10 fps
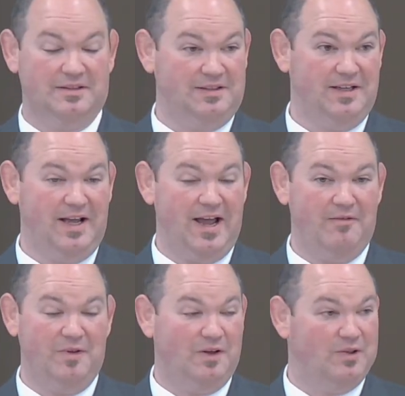Does he
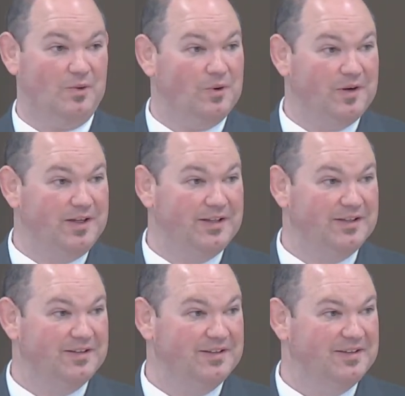have the authority
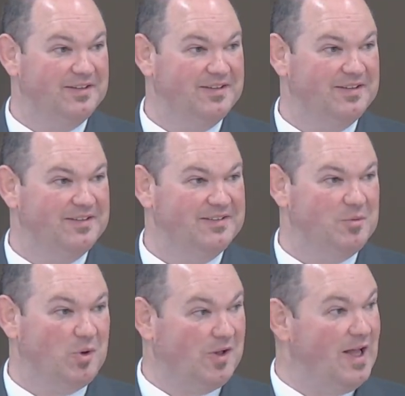to
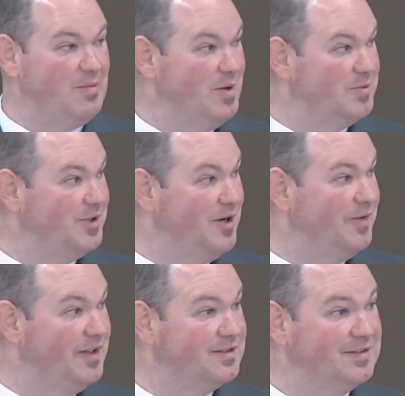proclaim
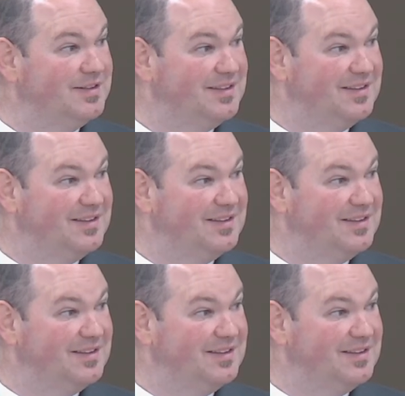himself innocent?